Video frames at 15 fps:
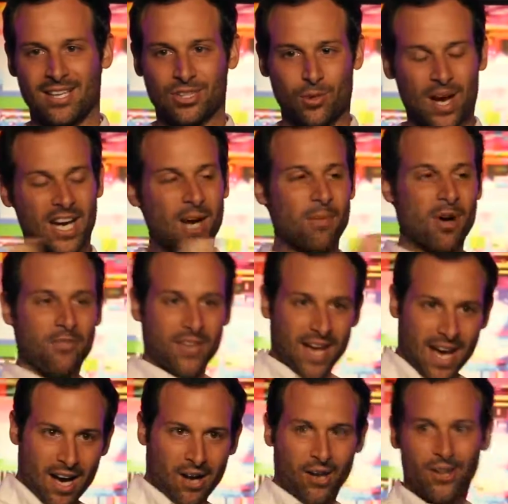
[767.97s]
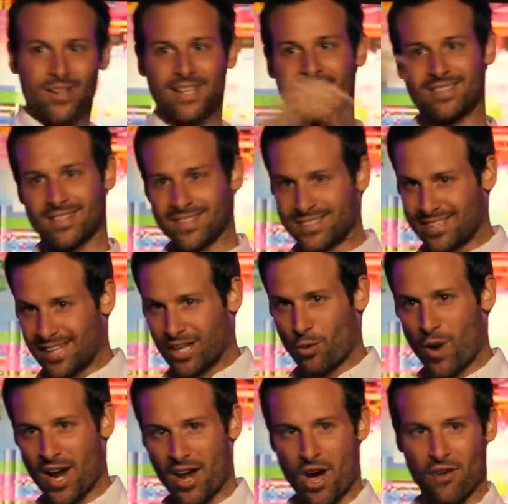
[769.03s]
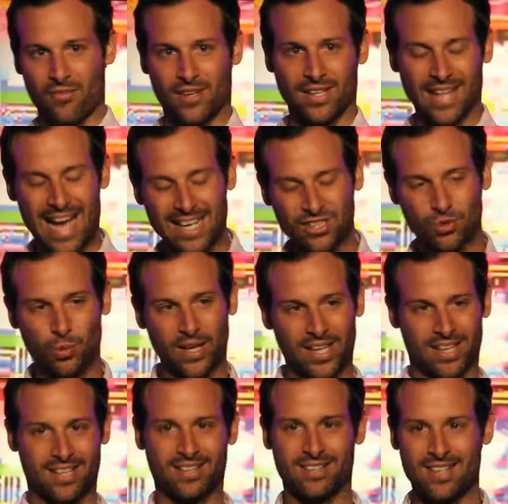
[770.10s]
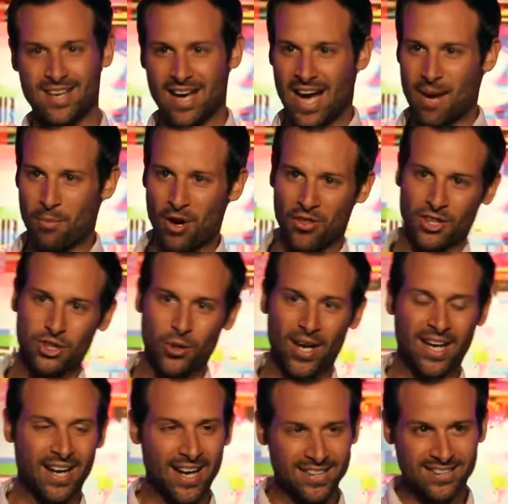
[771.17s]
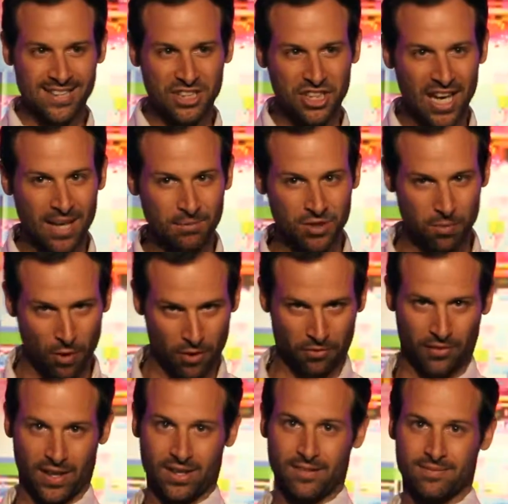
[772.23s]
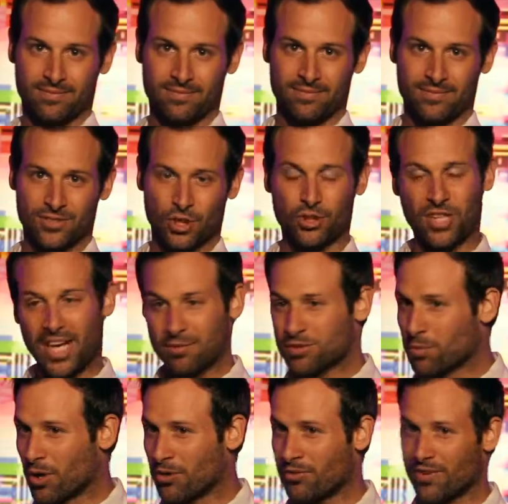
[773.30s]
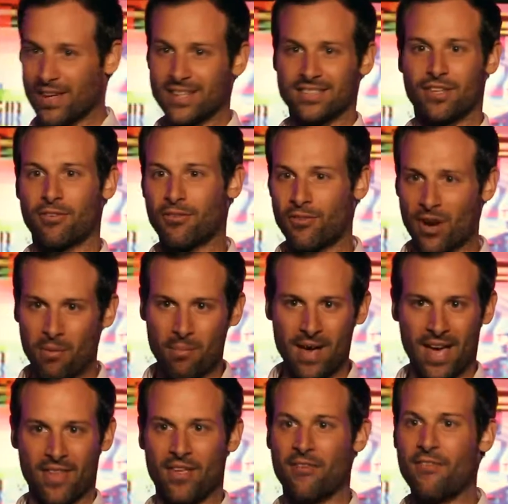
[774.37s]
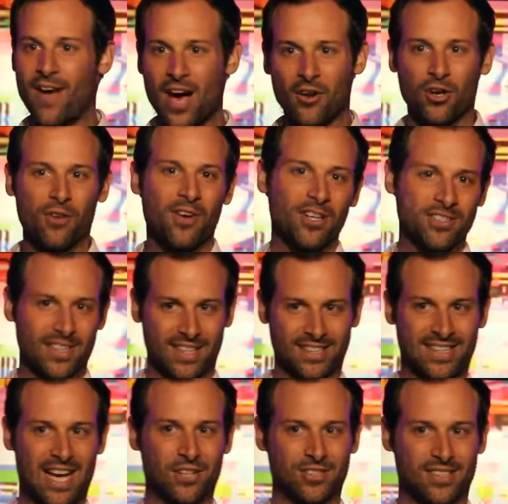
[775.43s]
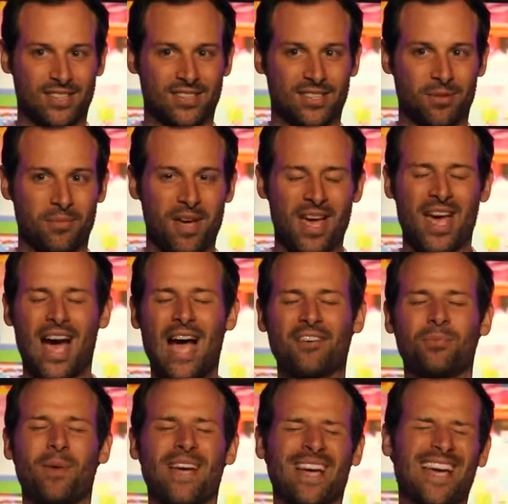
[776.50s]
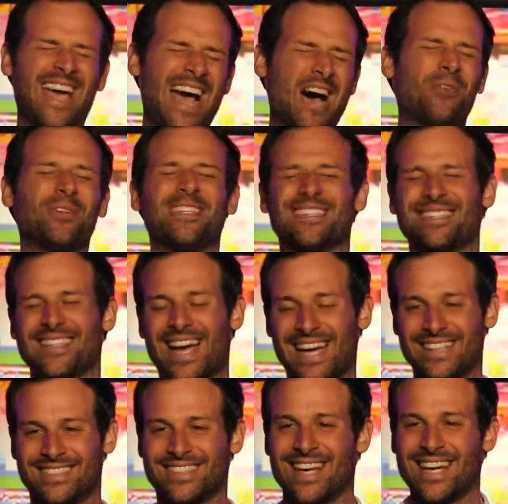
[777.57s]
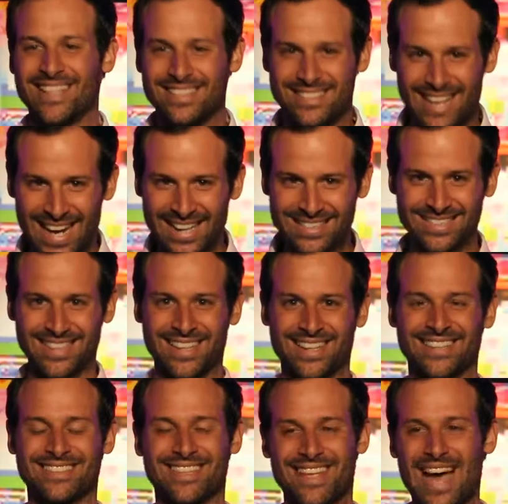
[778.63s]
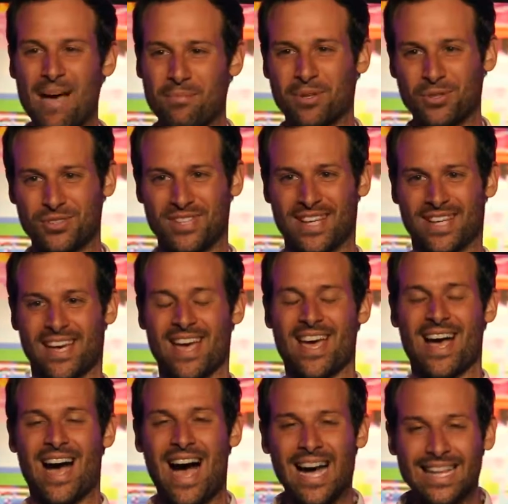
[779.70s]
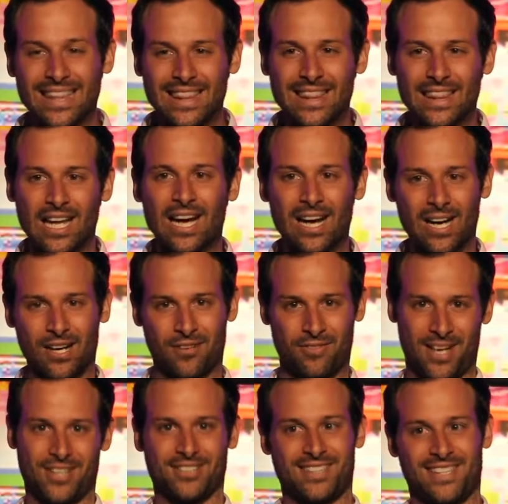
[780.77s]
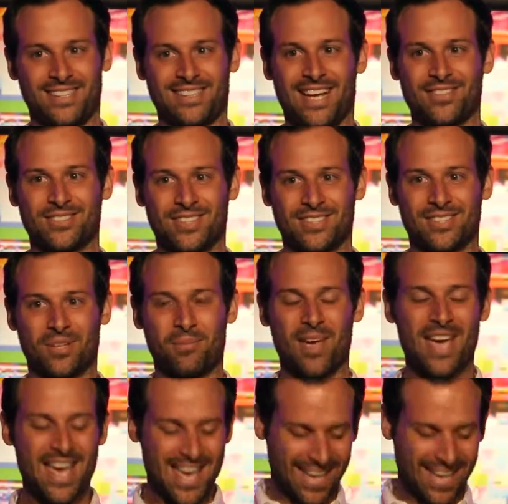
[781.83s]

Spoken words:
So I come off the L into the city quite often. Last week, I'm on the train and I see James Murphy. So James Murphy is the front man, the founder of LCD Sound System. I spent countless nights dancing to that music. I love LCD Sound System.